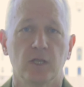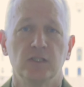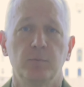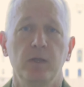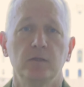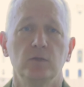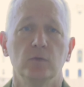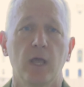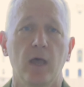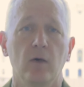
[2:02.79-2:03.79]
I speak to
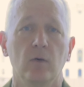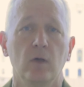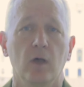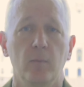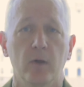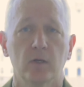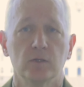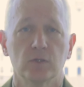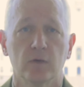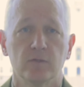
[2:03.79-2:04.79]
you now,
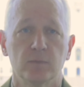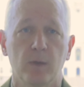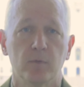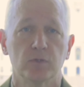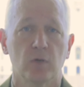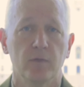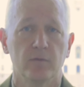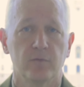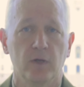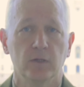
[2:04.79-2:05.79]
American service members are on
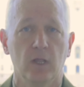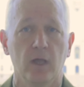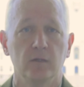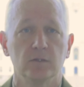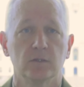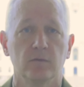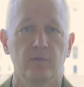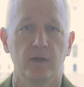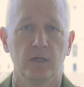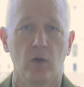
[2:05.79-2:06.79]
the front lines
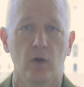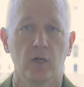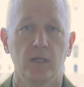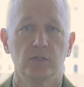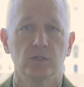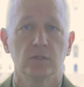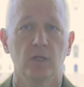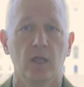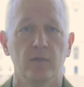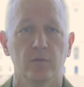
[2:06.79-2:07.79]
defending our
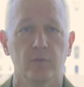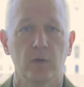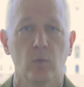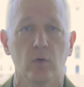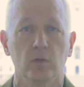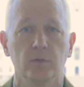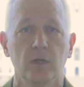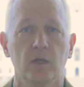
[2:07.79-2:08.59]
nation and the free world